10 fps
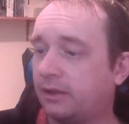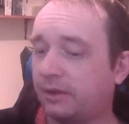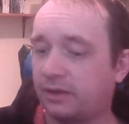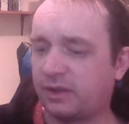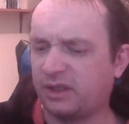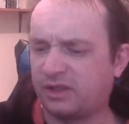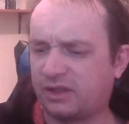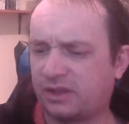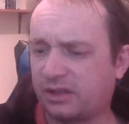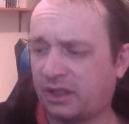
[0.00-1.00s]

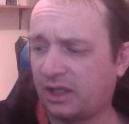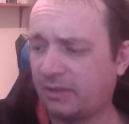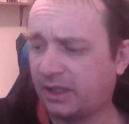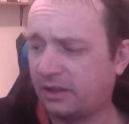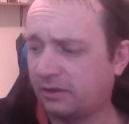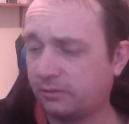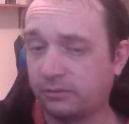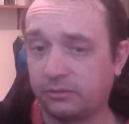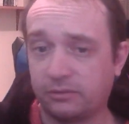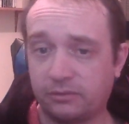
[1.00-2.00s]
This came out
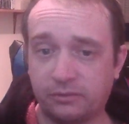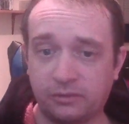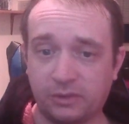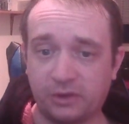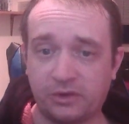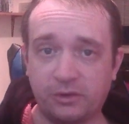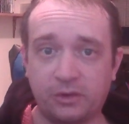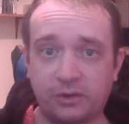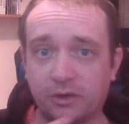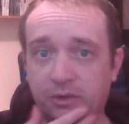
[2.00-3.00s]
not too
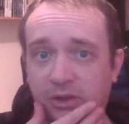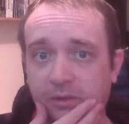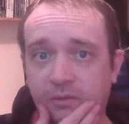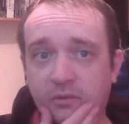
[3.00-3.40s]
long ago now.